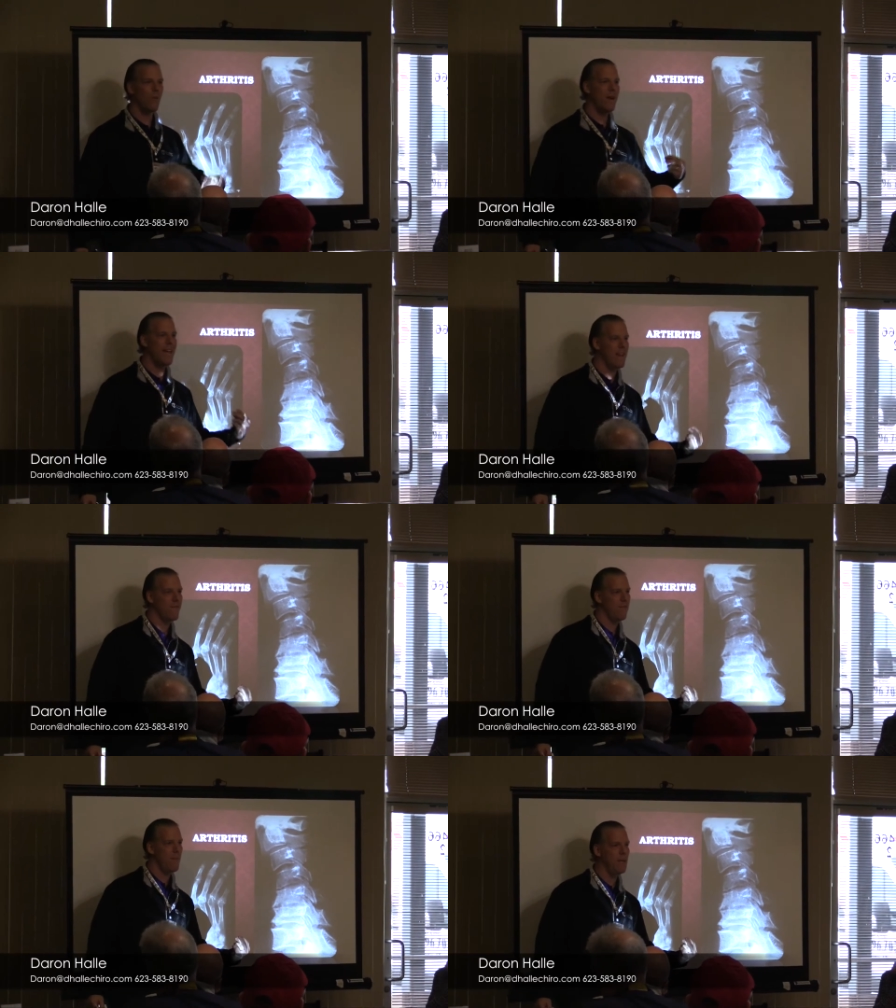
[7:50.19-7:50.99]
We get
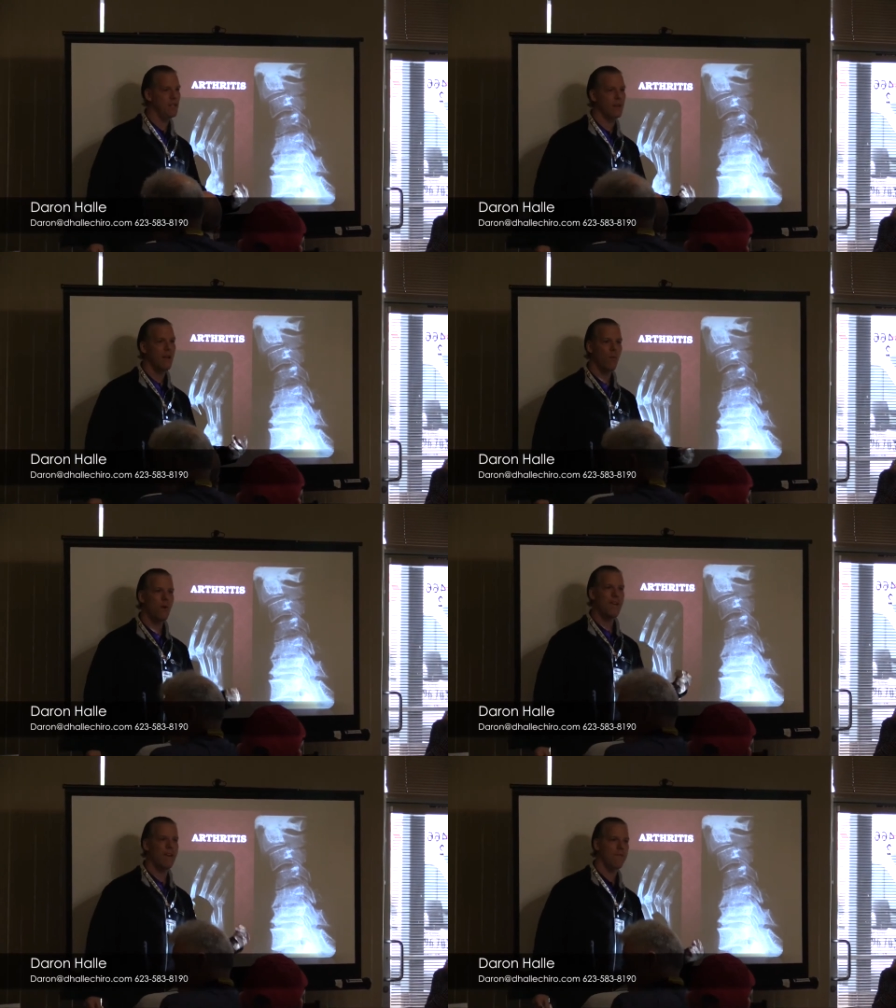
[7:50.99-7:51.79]
inflammation.
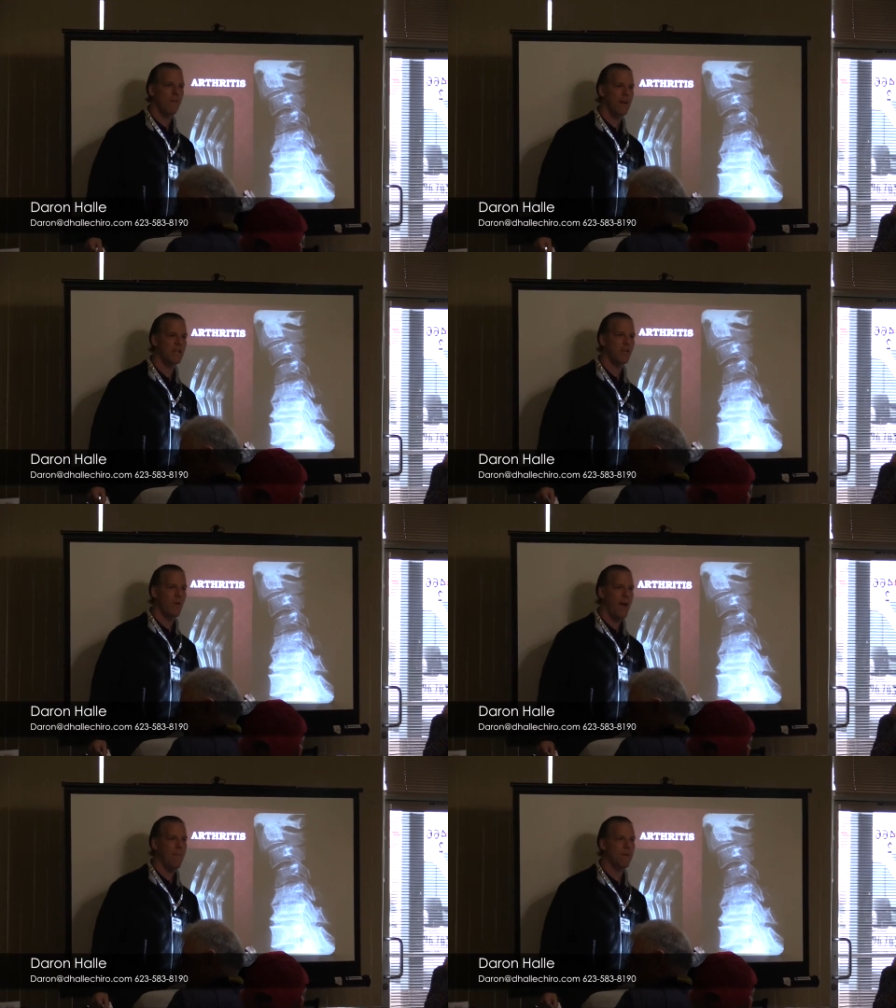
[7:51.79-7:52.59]
We get inflammation,
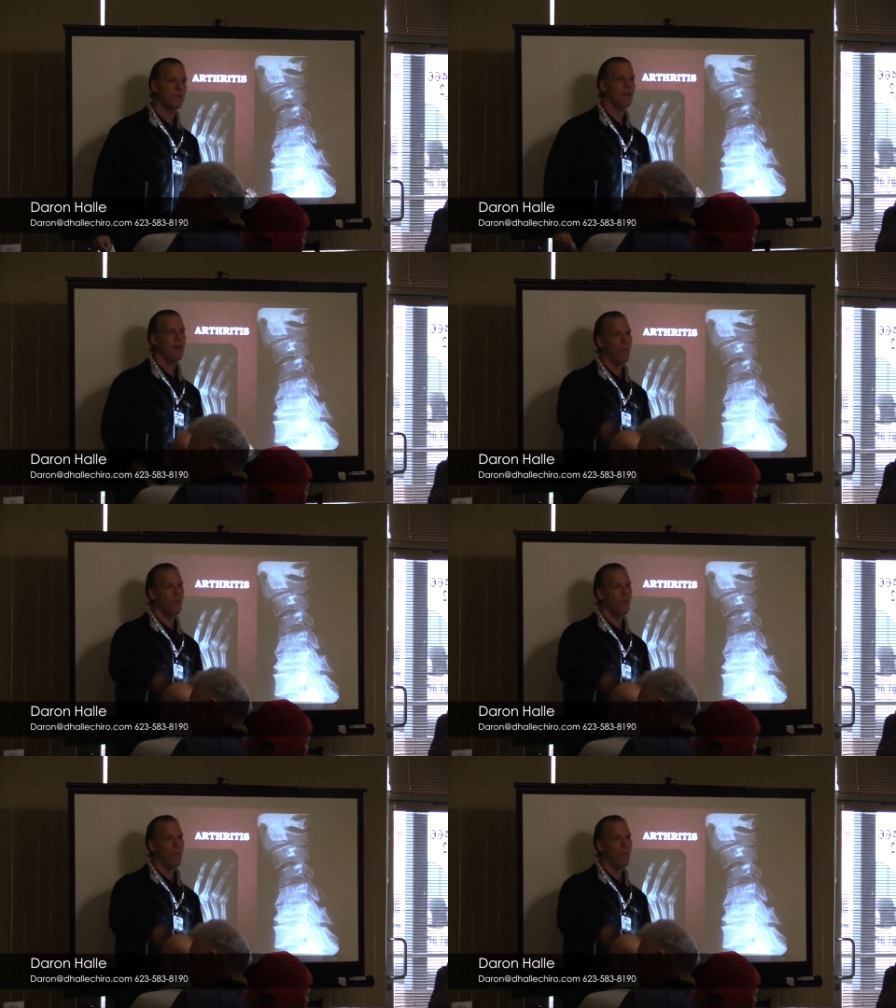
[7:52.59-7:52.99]
what happens?